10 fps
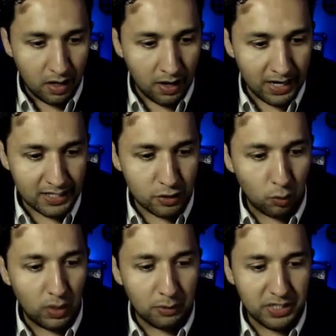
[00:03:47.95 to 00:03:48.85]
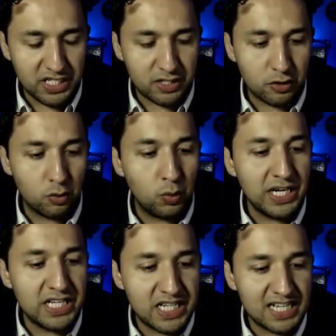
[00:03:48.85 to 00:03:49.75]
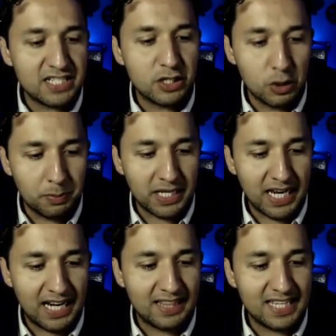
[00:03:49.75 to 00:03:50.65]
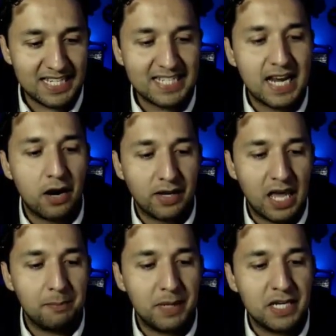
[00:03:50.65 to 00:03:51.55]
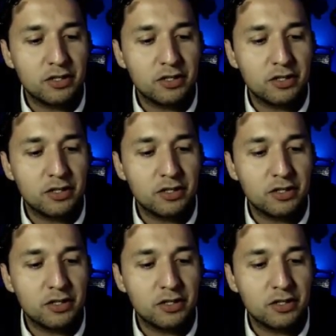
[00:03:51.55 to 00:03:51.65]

Alright, so what did we just do? We just duplicated this entire campaign.